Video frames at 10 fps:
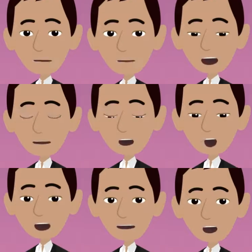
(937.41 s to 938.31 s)
is not
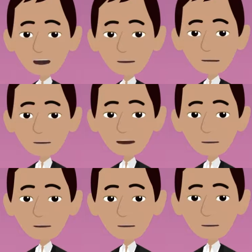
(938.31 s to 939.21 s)
always the
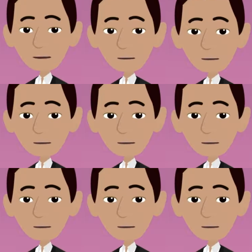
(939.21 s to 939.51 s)
quickest